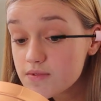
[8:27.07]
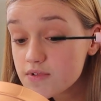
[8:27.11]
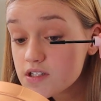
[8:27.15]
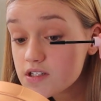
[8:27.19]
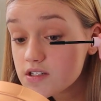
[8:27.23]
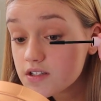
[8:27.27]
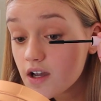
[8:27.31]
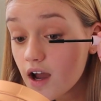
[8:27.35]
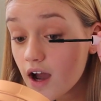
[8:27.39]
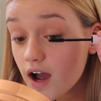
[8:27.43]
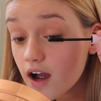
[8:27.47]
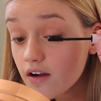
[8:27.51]

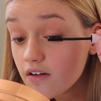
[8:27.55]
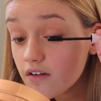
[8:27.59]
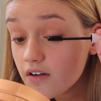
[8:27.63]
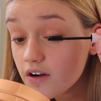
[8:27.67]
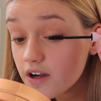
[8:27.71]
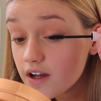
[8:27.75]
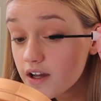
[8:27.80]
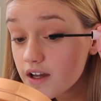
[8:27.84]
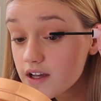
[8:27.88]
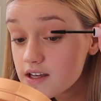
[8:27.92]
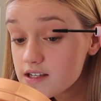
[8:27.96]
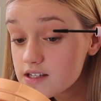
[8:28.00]

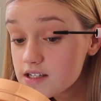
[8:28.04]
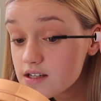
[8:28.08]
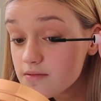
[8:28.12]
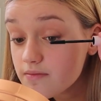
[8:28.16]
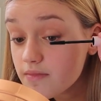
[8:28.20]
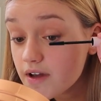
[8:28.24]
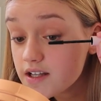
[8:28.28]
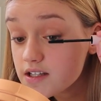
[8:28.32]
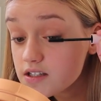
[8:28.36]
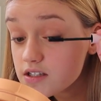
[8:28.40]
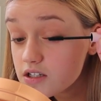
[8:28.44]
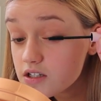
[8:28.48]
mascara is
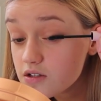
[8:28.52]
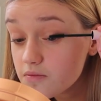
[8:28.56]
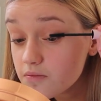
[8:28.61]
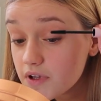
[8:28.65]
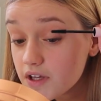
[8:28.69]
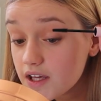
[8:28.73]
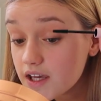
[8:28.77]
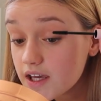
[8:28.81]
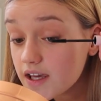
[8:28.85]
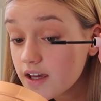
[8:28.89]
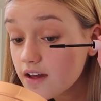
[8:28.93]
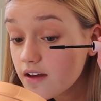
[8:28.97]
meant to
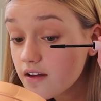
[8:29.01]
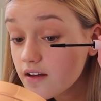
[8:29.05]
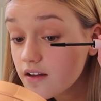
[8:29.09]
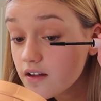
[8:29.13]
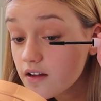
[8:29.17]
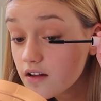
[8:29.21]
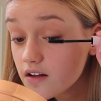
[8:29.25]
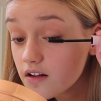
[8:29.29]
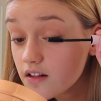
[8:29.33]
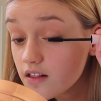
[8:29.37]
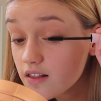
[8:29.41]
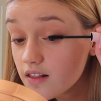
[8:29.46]
be
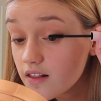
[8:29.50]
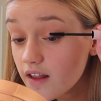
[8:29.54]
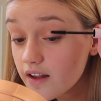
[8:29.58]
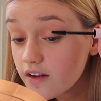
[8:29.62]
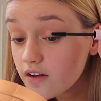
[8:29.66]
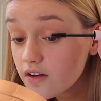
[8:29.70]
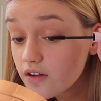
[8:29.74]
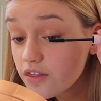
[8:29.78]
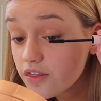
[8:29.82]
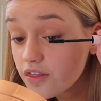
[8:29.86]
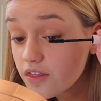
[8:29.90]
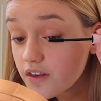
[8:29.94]

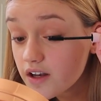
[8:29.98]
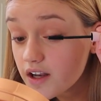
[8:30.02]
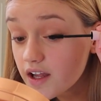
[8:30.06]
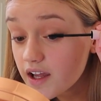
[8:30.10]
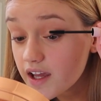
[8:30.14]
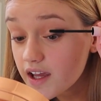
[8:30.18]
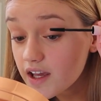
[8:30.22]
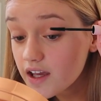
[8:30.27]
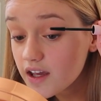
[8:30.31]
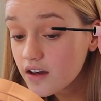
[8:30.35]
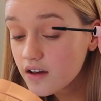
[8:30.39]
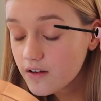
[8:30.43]

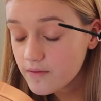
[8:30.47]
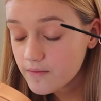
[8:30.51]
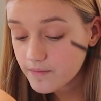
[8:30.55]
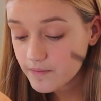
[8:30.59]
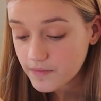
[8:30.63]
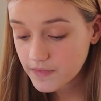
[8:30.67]
lengthening